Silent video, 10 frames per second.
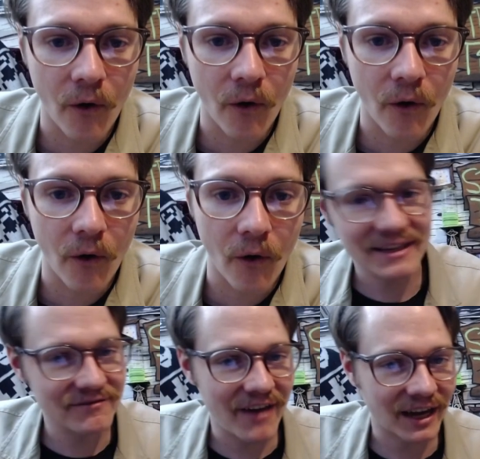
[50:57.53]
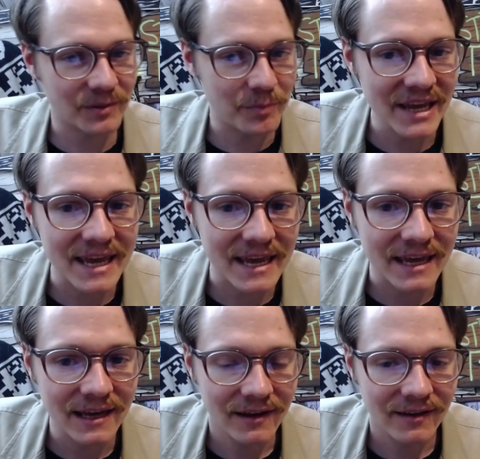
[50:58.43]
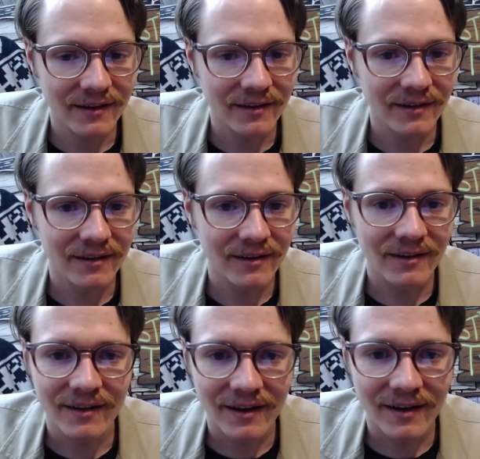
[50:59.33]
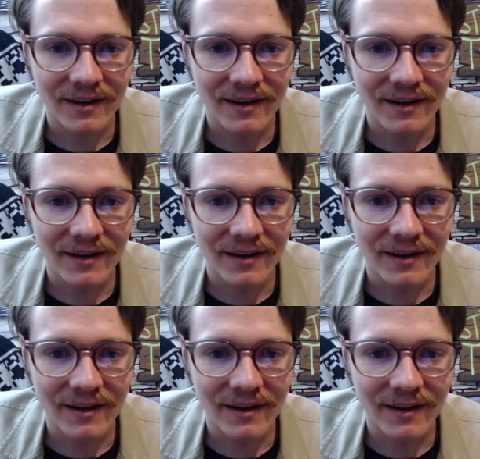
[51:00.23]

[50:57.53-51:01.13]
might in fact be an advanced